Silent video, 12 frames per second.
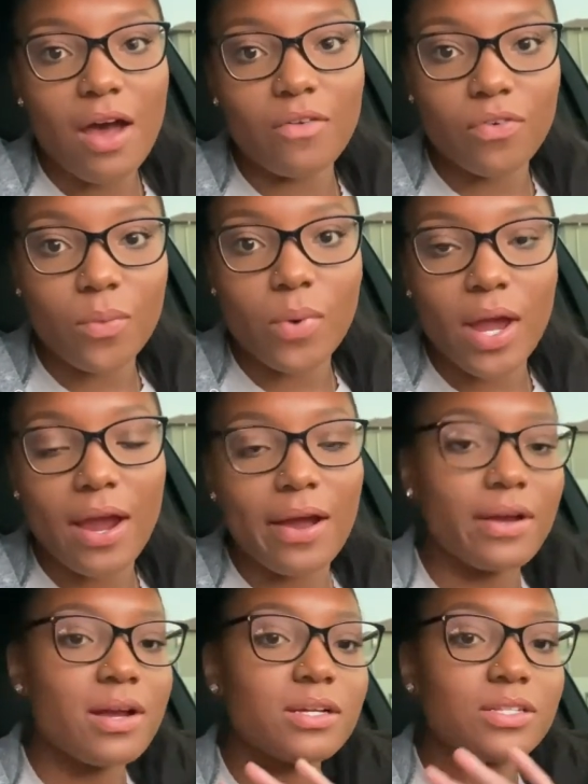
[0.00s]
from
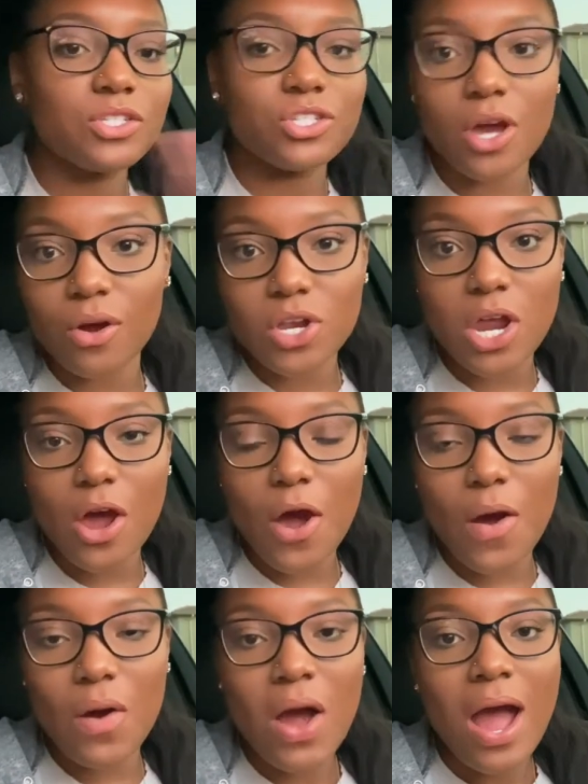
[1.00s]
where? Don't
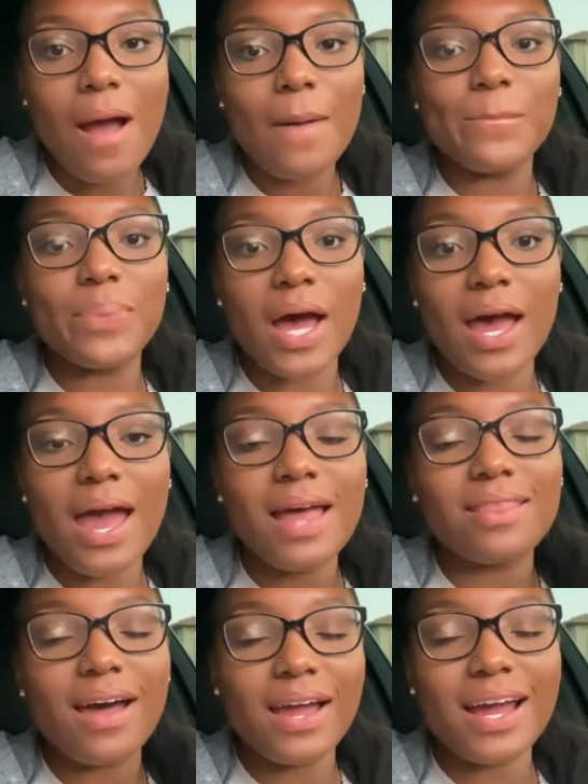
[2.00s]
know, but
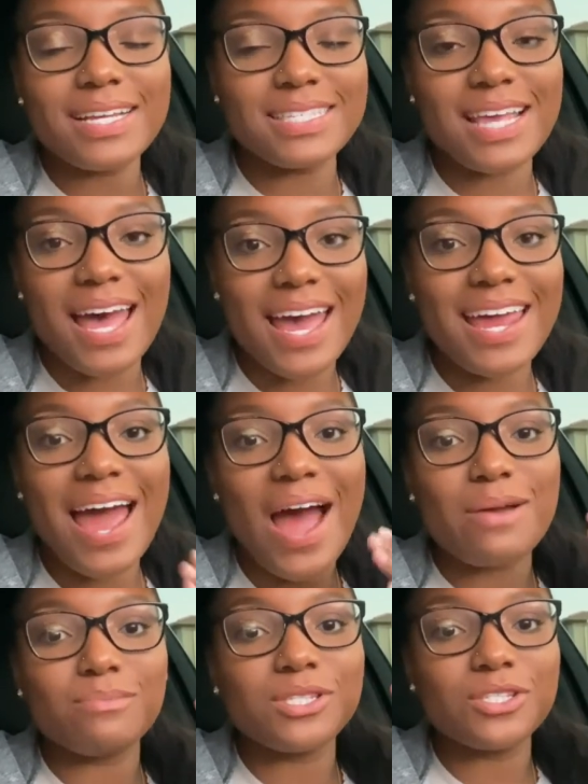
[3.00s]
like I said,
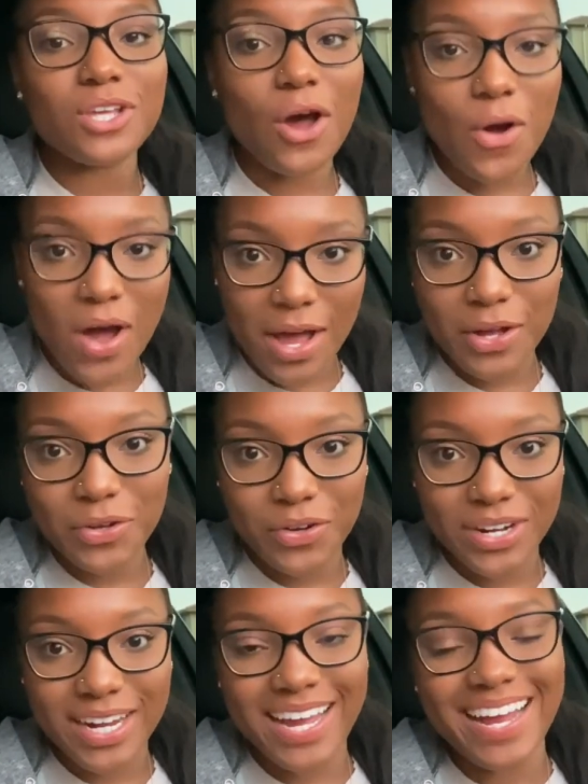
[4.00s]
I'm so
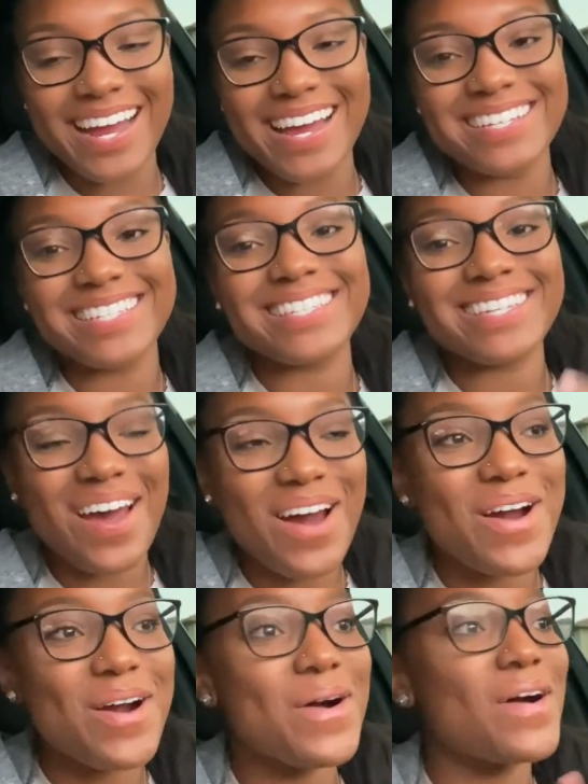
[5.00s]
hungry,
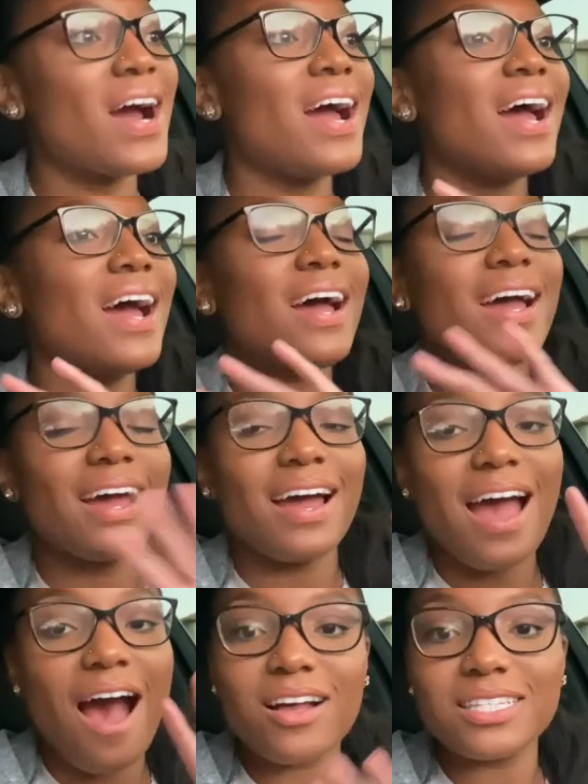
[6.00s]
so
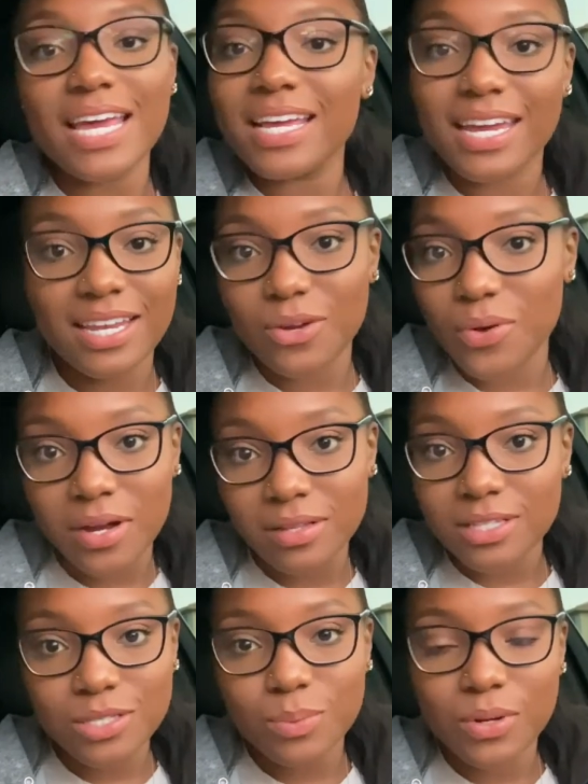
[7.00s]
I'll take anywhere at
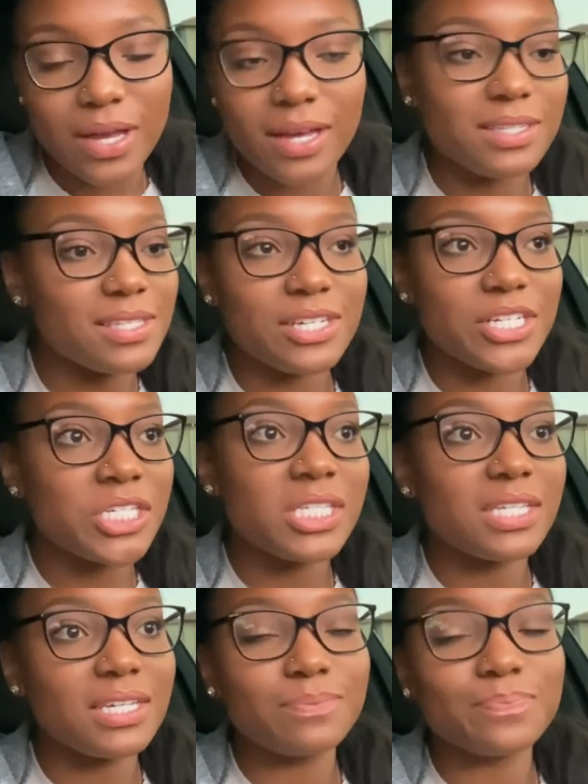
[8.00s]
this point,
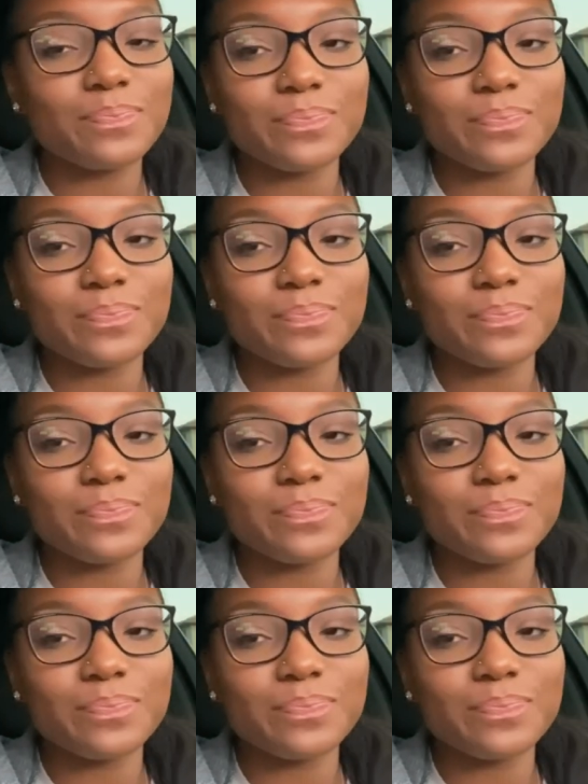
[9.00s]
seriously.